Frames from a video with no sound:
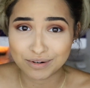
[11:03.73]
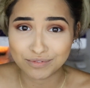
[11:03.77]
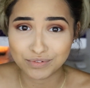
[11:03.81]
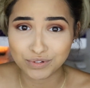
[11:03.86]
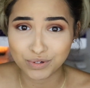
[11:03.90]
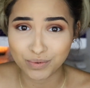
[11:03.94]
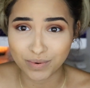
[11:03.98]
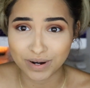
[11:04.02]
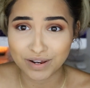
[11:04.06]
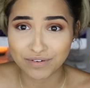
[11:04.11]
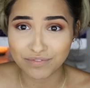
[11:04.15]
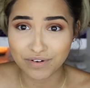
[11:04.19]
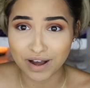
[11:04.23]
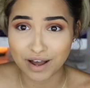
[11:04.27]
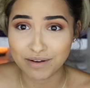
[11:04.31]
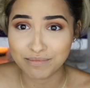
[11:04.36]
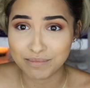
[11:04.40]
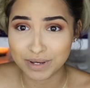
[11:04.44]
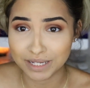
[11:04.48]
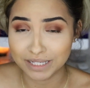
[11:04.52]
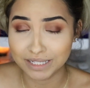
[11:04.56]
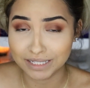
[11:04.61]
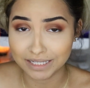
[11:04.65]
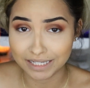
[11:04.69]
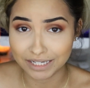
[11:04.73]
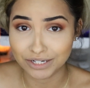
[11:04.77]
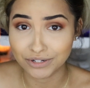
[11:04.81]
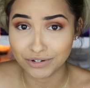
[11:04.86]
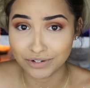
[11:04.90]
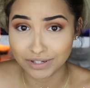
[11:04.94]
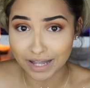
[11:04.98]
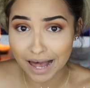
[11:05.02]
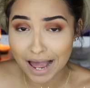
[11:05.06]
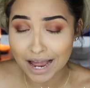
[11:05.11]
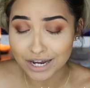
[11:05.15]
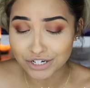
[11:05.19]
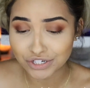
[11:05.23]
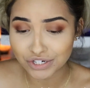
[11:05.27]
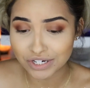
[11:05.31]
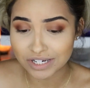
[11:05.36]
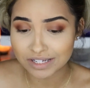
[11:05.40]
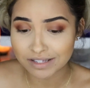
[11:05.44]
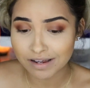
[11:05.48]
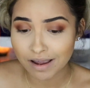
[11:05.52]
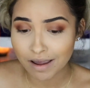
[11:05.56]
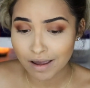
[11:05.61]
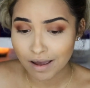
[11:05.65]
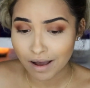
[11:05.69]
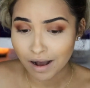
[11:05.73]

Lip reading: of 25mm lashes.